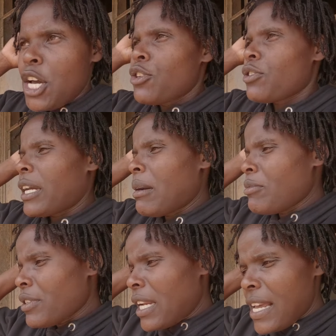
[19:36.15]
So I come
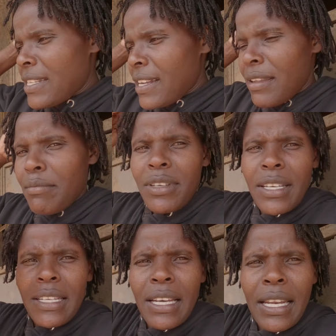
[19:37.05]
to realize that the beaches